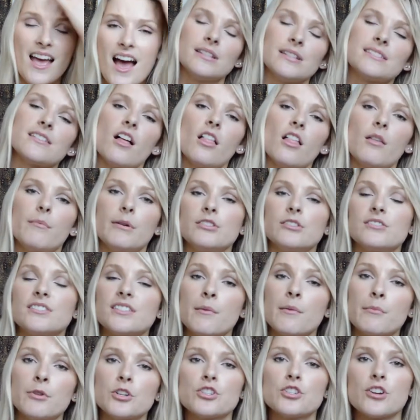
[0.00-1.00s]
It's all about
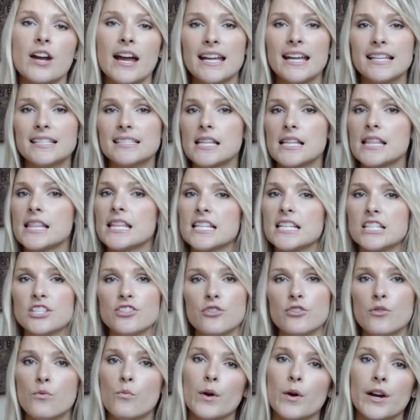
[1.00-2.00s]
summer trends and things
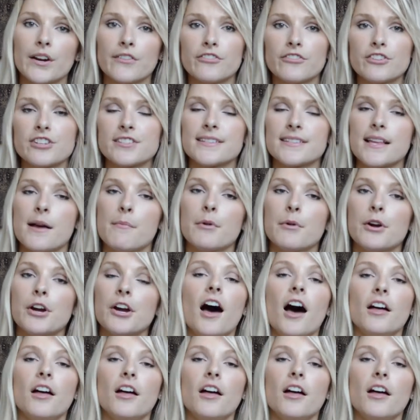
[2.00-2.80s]
you can wear for summer.